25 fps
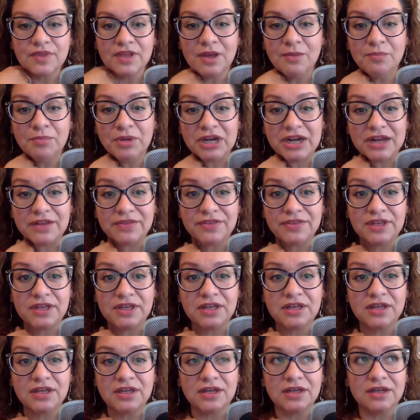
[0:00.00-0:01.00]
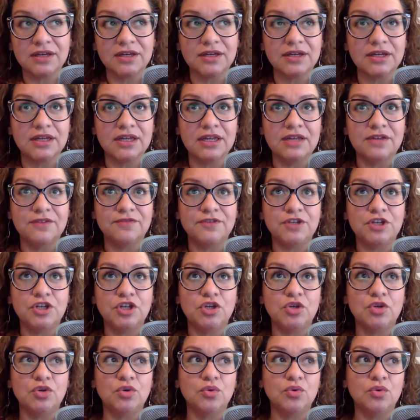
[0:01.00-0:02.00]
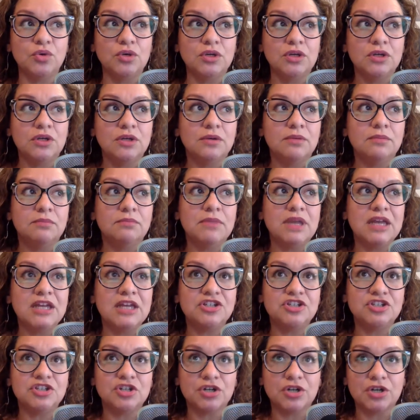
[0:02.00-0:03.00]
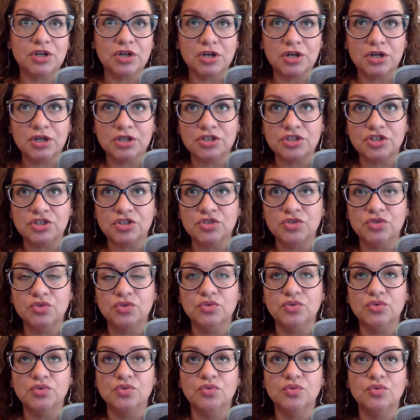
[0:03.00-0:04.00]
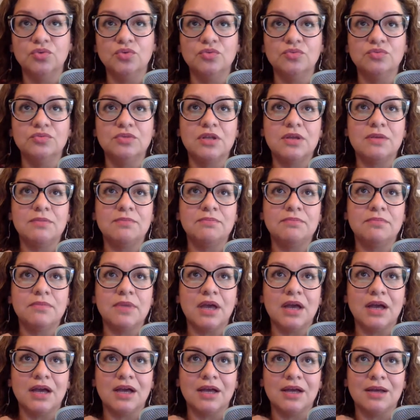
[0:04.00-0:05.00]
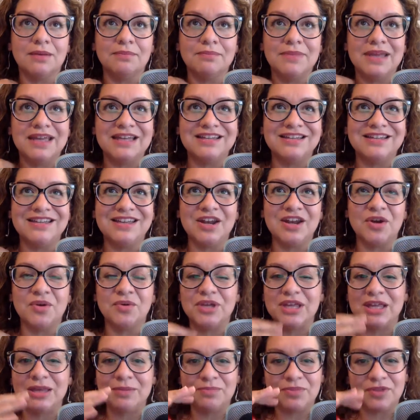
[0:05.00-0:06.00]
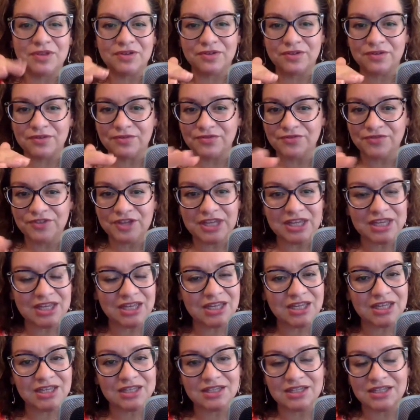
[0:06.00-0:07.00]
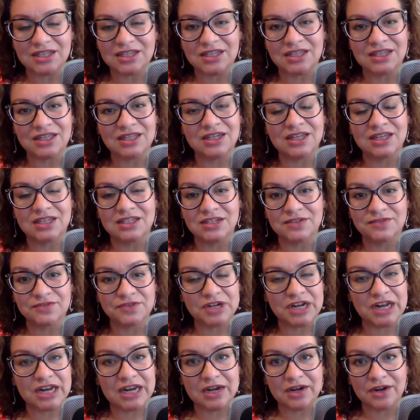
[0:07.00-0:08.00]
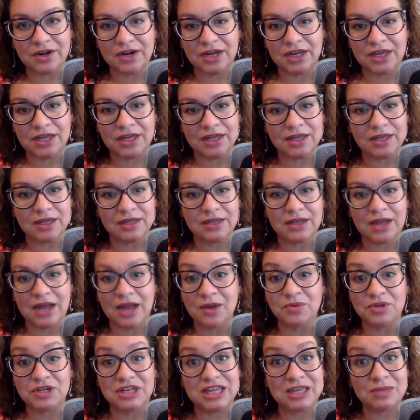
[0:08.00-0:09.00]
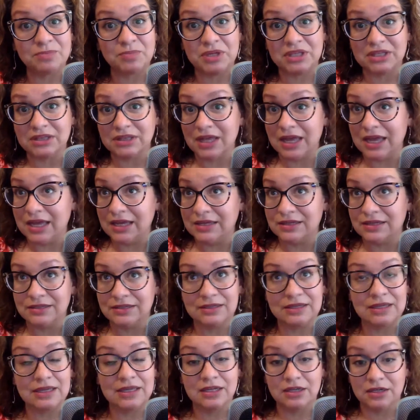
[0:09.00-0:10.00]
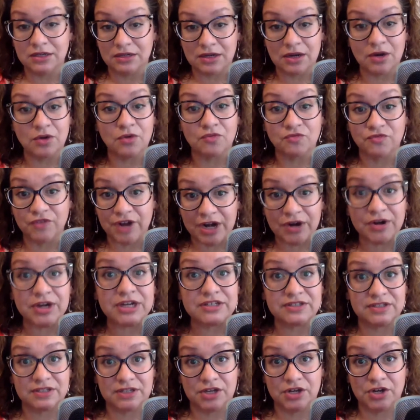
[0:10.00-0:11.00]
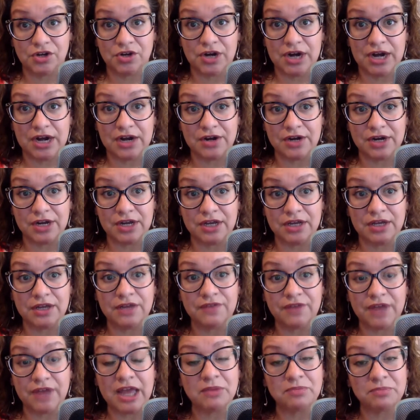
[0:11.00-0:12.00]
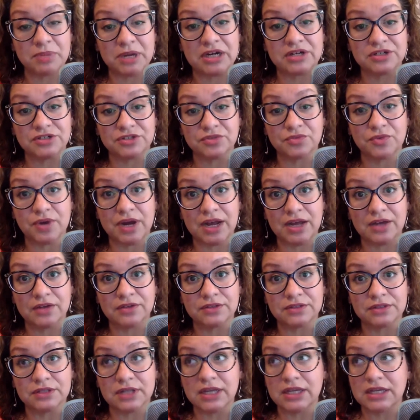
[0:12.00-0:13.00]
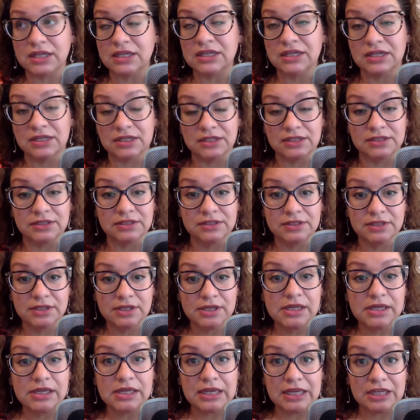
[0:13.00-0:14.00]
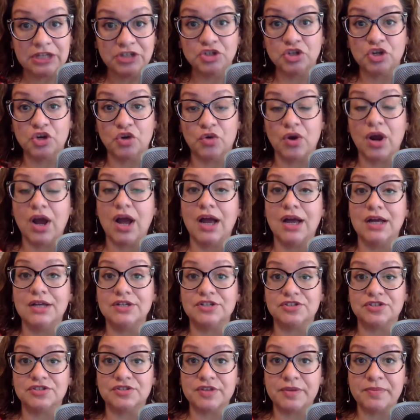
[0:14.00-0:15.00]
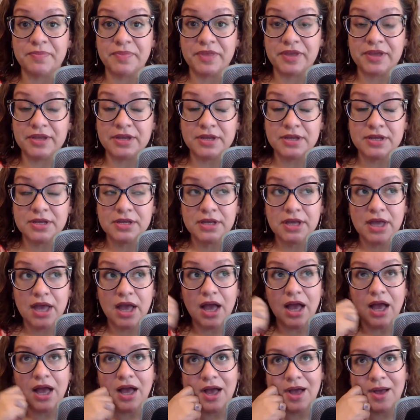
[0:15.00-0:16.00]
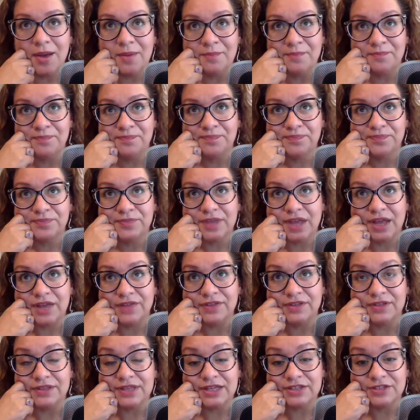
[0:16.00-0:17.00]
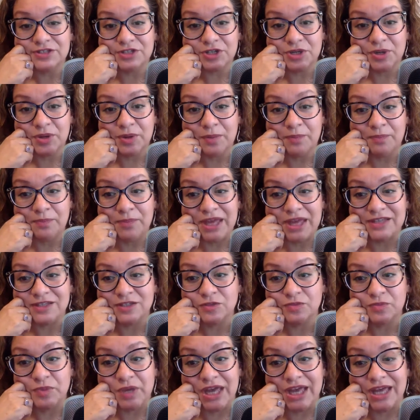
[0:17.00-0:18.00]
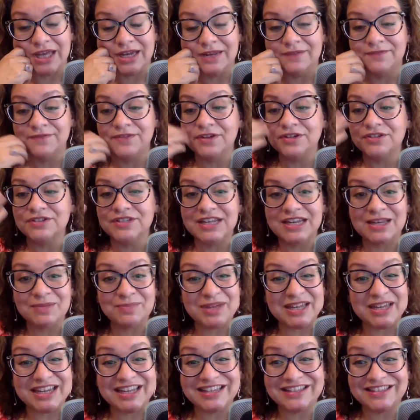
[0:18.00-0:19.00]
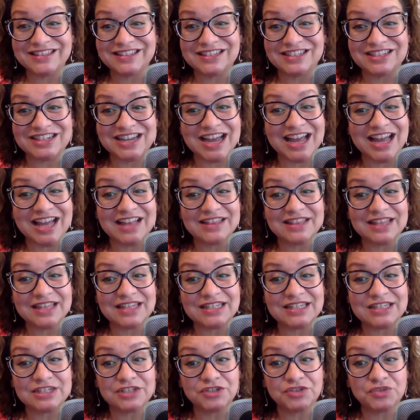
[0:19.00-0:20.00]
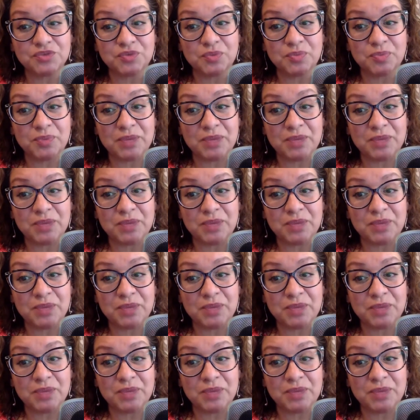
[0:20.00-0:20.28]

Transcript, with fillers: but I think uh, if you make sure to uh, make you know keep the feed in a different area, I would keep it like in a very secure area if I had bears around, like in a in your garage or something. Um, I think that's your best bet. If there's anybody in the chat that deals with